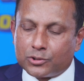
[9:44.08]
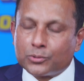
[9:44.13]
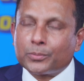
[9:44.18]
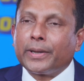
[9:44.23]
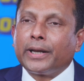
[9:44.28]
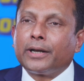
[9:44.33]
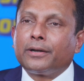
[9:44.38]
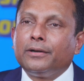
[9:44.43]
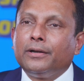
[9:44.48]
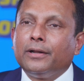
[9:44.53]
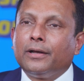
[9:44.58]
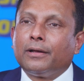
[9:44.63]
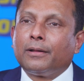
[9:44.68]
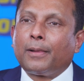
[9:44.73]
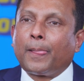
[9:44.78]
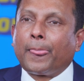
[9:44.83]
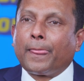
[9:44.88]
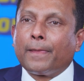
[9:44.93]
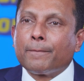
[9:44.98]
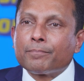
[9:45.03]
spread
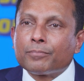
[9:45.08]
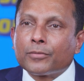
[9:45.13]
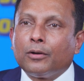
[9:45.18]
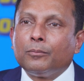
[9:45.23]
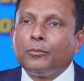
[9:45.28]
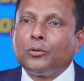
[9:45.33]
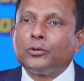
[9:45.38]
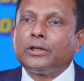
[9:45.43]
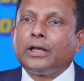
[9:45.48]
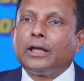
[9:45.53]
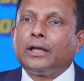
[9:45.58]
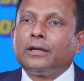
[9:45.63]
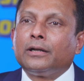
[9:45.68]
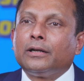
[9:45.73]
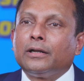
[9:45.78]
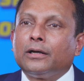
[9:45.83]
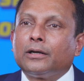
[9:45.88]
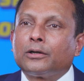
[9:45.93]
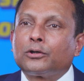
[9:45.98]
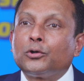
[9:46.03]
more
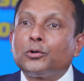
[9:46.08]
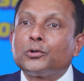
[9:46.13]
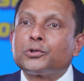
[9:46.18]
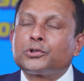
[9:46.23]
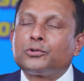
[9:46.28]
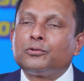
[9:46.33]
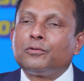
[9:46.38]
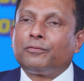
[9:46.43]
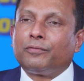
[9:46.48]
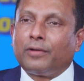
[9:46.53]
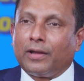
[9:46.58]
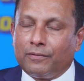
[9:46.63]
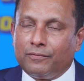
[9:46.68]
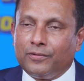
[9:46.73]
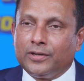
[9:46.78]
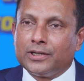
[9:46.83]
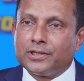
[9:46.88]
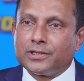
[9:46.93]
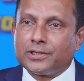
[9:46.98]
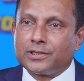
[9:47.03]
than close to 5
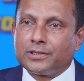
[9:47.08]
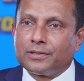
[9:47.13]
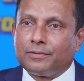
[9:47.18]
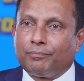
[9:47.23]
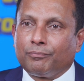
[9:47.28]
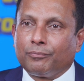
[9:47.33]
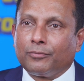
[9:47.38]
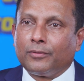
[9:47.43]
years